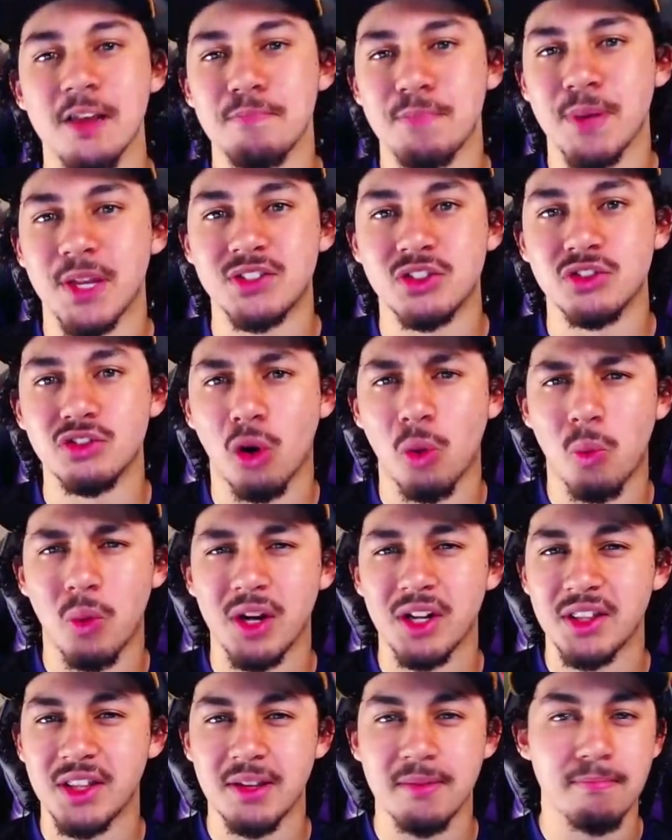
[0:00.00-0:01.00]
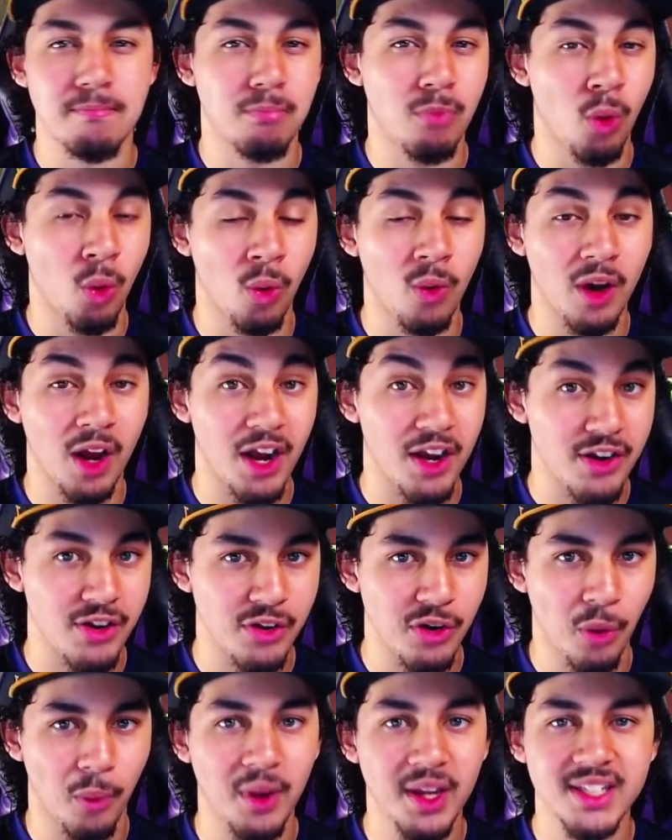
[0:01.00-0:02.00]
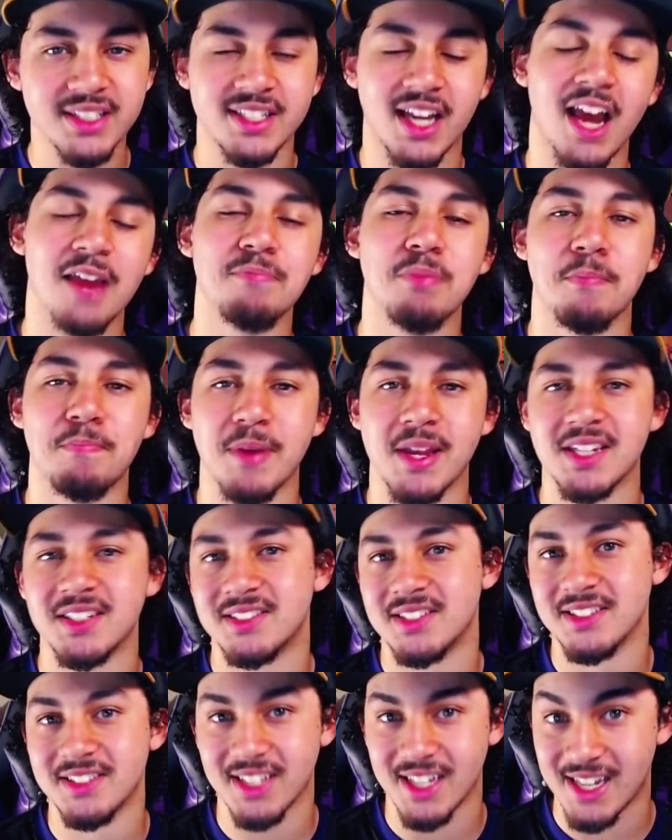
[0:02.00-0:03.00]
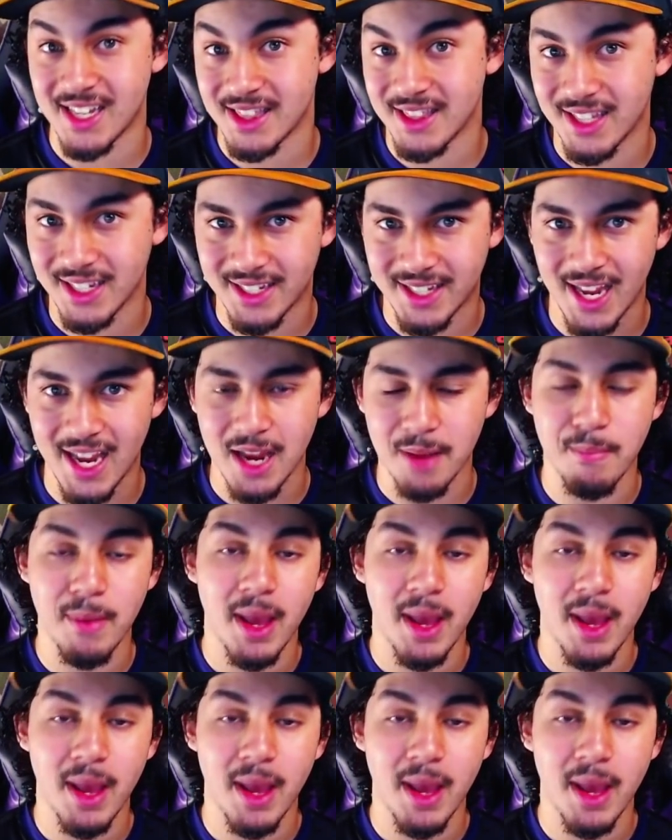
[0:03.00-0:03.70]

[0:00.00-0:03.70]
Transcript: bases are one of the more annoying type of bases in the game.